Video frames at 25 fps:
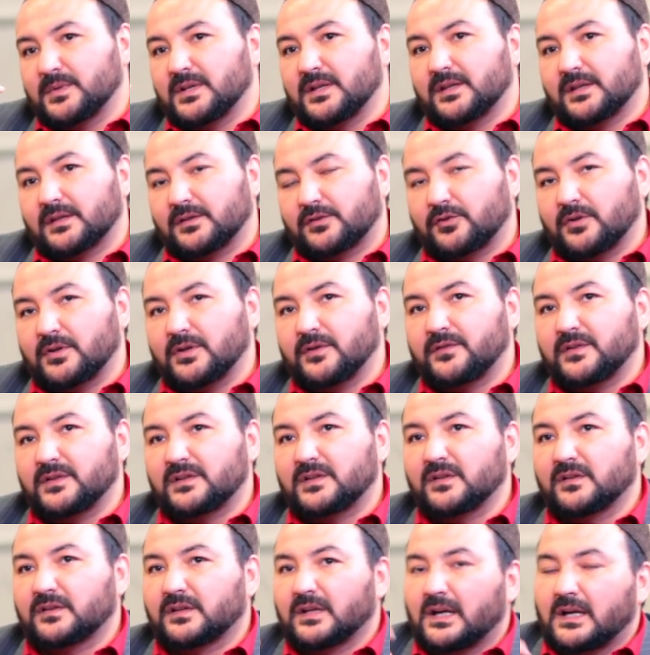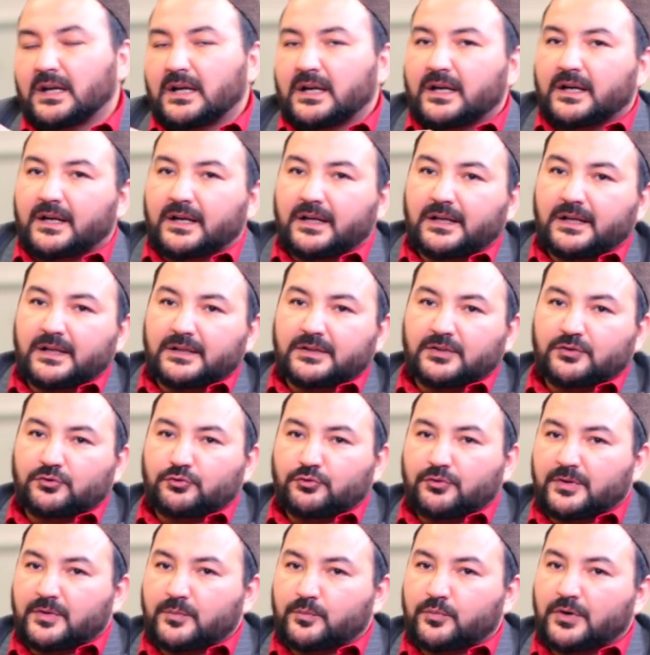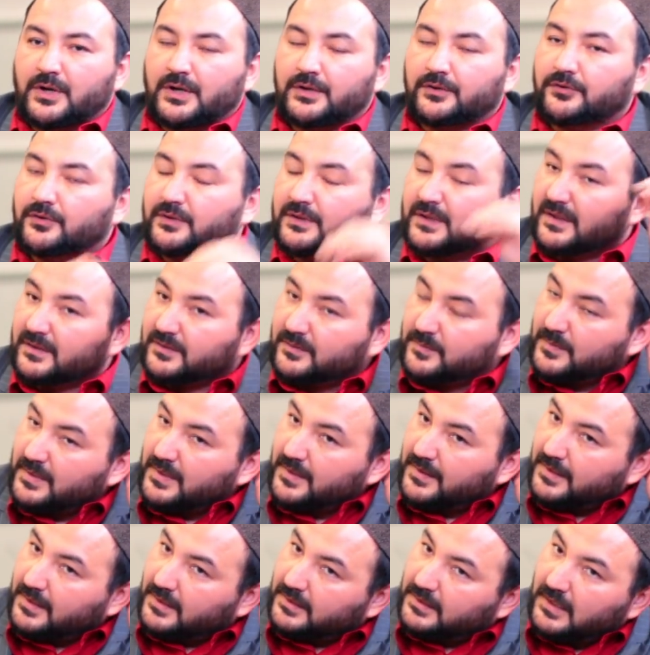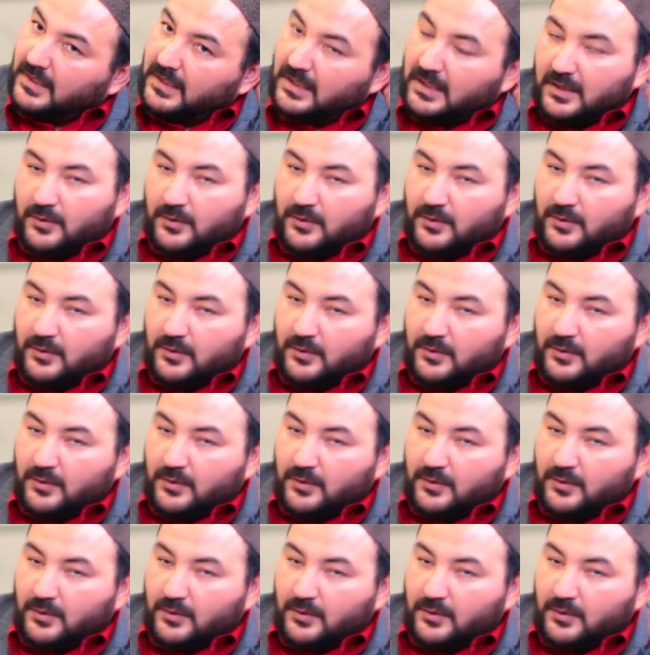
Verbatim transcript: it mean so? If it is related to the brain, so does it mean that